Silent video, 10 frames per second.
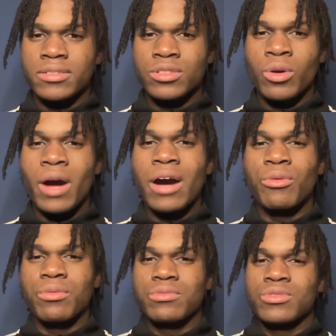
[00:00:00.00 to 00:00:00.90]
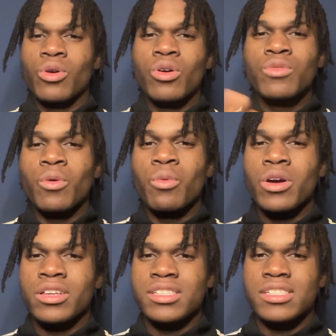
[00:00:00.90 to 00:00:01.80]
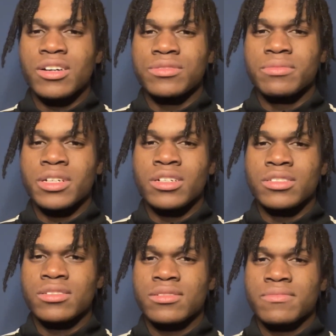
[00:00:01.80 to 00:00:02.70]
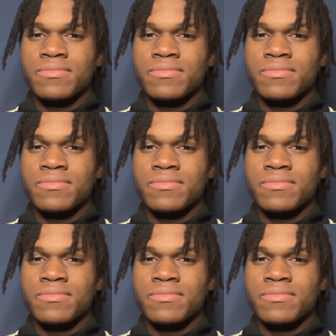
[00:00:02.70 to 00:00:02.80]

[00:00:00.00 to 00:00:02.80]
Don't overwork yourself, because